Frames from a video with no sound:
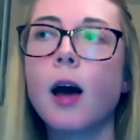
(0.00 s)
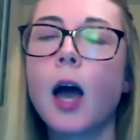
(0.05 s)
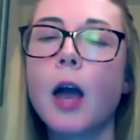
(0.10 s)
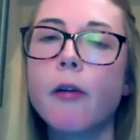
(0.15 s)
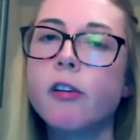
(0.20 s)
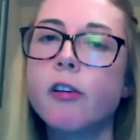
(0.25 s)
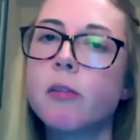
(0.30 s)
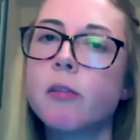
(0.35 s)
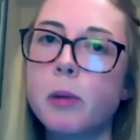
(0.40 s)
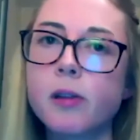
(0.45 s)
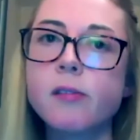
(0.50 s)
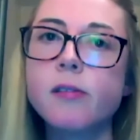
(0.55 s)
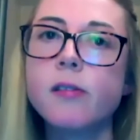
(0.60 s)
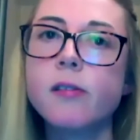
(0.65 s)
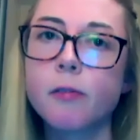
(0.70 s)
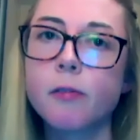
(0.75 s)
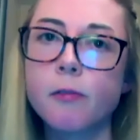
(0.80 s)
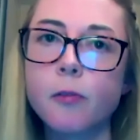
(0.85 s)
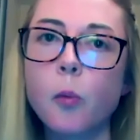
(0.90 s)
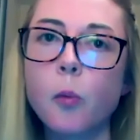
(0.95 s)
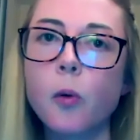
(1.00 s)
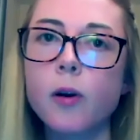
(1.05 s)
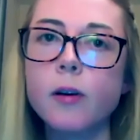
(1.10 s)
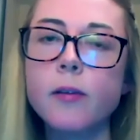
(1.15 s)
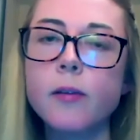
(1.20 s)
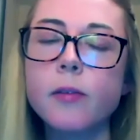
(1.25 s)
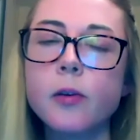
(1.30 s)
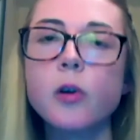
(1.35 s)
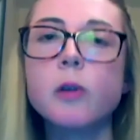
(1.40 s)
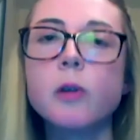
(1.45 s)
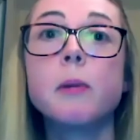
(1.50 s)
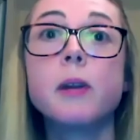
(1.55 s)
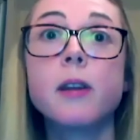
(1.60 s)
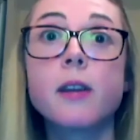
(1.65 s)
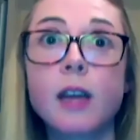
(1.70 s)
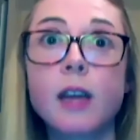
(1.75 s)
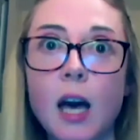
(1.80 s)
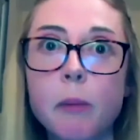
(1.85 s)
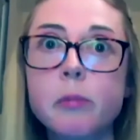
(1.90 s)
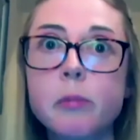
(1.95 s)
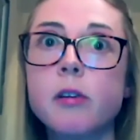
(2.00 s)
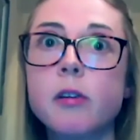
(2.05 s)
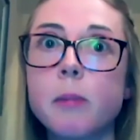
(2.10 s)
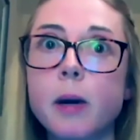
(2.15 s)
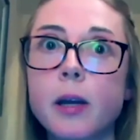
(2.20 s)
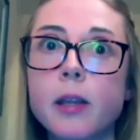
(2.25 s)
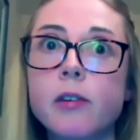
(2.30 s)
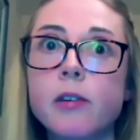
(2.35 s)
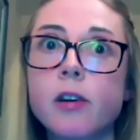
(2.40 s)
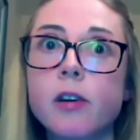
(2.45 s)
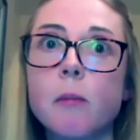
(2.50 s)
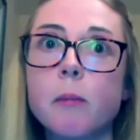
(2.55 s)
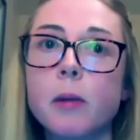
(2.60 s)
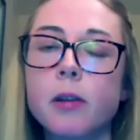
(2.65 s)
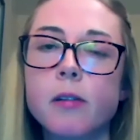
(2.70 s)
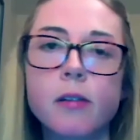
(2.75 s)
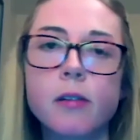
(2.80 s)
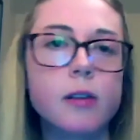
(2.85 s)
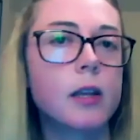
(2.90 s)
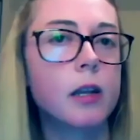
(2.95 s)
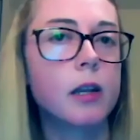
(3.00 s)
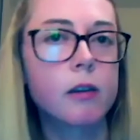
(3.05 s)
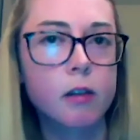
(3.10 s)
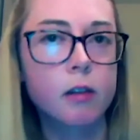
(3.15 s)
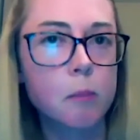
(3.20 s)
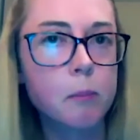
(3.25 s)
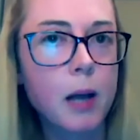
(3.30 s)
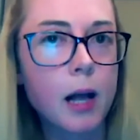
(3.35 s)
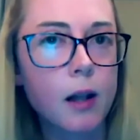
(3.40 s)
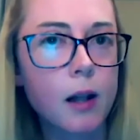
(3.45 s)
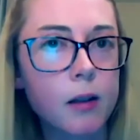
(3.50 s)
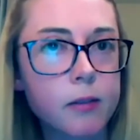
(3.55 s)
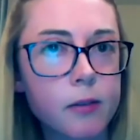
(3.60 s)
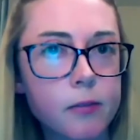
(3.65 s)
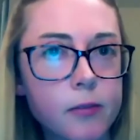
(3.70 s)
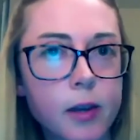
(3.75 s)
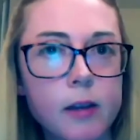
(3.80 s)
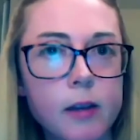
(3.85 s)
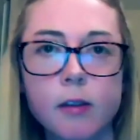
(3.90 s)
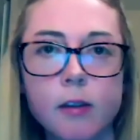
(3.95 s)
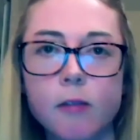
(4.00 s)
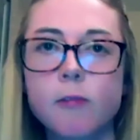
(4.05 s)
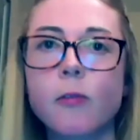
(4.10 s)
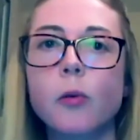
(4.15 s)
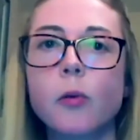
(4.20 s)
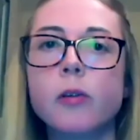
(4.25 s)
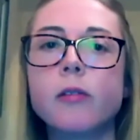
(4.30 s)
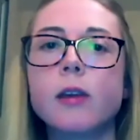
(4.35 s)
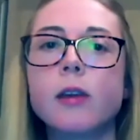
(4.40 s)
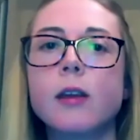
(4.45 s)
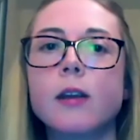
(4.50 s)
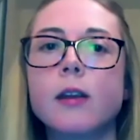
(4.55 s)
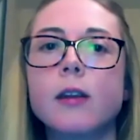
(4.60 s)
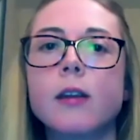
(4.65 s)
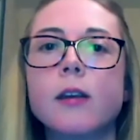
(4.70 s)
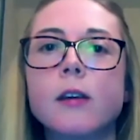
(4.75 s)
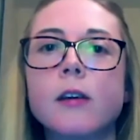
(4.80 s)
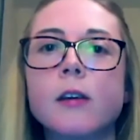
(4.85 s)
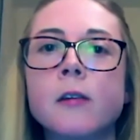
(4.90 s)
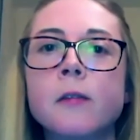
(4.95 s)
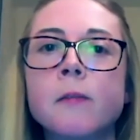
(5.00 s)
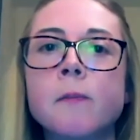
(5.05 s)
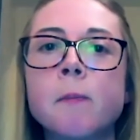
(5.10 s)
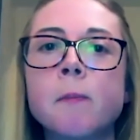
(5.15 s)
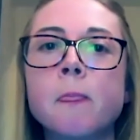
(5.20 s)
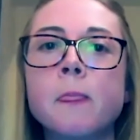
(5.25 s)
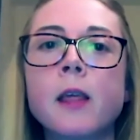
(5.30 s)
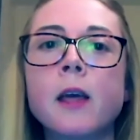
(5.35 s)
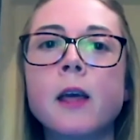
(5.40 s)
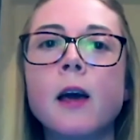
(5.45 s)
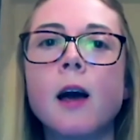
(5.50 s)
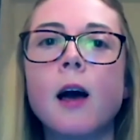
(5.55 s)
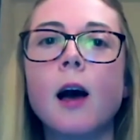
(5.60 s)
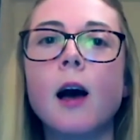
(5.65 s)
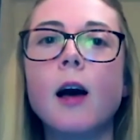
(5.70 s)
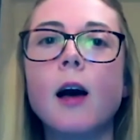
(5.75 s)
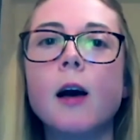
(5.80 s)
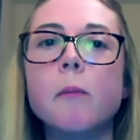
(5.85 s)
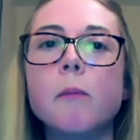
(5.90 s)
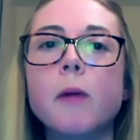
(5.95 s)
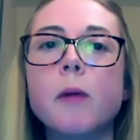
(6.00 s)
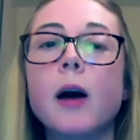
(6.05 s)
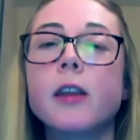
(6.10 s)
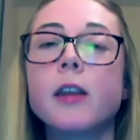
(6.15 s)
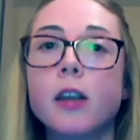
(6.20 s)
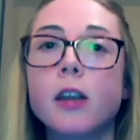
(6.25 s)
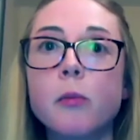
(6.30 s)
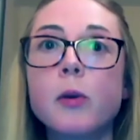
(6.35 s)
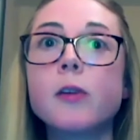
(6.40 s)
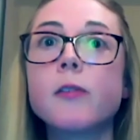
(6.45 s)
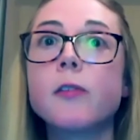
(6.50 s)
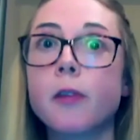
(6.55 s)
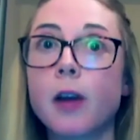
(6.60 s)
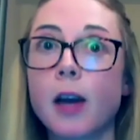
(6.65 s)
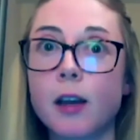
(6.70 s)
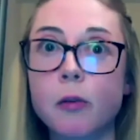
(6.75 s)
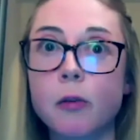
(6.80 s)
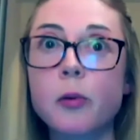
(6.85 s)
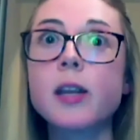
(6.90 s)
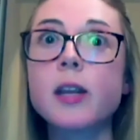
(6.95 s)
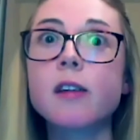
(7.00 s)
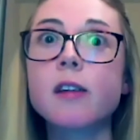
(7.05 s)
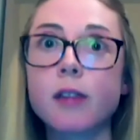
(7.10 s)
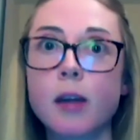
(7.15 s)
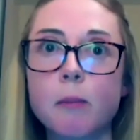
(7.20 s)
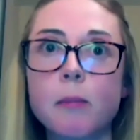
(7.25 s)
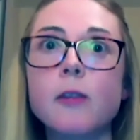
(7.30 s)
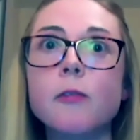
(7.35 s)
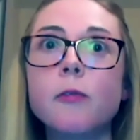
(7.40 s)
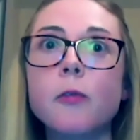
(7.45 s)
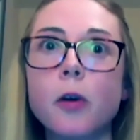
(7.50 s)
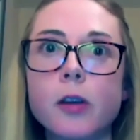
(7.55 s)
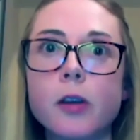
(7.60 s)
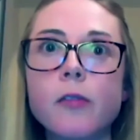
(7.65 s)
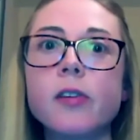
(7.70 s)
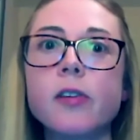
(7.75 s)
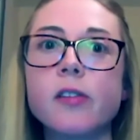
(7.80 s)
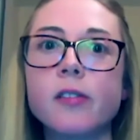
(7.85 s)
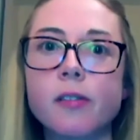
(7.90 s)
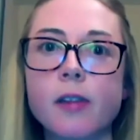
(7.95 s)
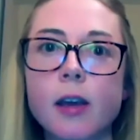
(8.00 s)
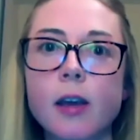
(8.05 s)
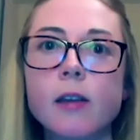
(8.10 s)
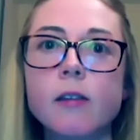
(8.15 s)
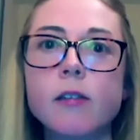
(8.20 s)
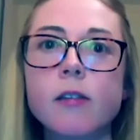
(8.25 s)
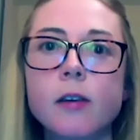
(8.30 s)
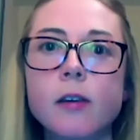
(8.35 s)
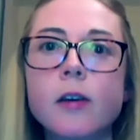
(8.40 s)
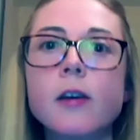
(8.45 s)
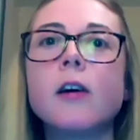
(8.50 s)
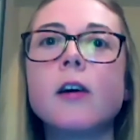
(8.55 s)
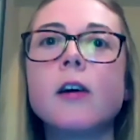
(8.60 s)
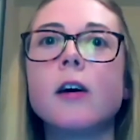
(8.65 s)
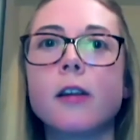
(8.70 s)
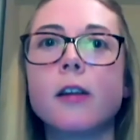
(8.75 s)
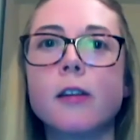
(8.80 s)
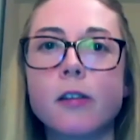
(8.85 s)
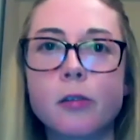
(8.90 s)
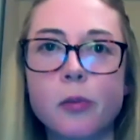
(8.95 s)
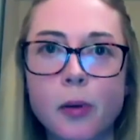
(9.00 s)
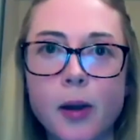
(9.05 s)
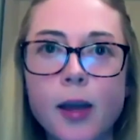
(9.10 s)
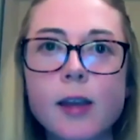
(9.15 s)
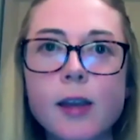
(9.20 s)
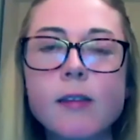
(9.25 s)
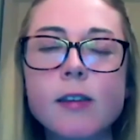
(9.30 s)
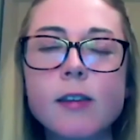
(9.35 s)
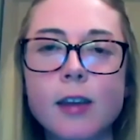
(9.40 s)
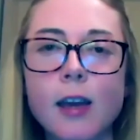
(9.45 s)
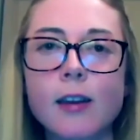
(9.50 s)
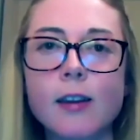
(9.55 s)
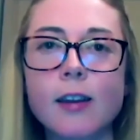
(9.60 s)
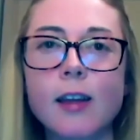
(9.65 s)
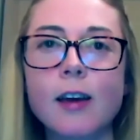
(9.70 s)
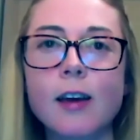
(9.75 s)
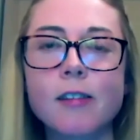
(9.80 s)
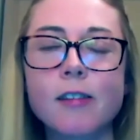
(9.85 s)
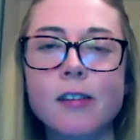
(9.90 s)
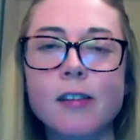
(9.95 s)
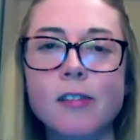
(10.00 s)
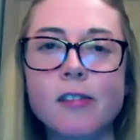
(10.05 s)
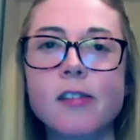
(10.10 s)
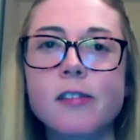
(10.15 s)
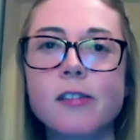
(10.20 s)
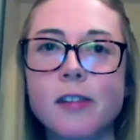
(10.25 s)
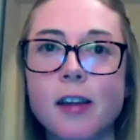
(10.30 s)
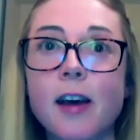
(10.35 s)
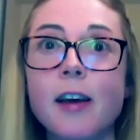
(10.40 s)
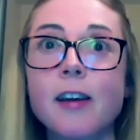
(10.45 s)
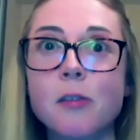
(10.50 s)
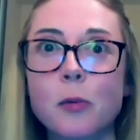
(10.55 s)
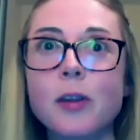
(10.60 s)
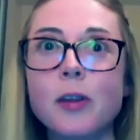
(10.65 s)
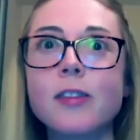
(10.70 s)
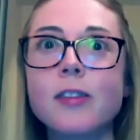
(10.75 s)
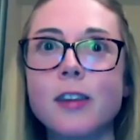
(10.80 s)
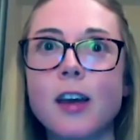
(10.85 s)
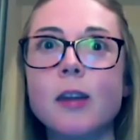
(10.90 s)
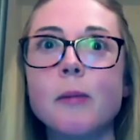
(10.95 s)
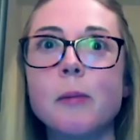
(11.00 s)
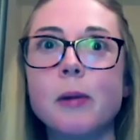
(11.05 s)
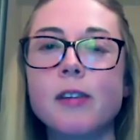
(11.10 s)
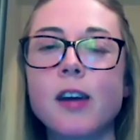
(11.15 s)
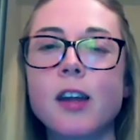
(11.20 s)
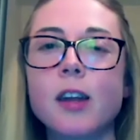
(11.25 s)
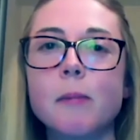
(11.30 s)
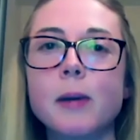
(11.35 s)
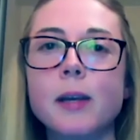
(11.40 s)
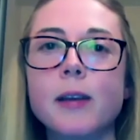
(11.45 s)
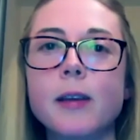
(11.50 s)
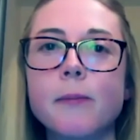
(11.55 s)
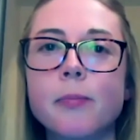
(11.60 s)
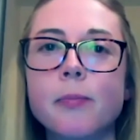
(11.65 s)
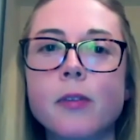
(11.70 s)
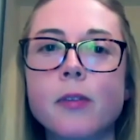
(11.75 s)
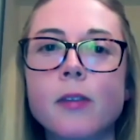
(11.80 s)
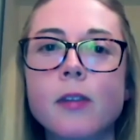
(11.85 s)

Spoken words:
Irish prisoners of war who had been captured by the Germans in the initial battles of 1914. And here we have a great example of what you've just said, trying to get nationalists to side with the enemy's enemy.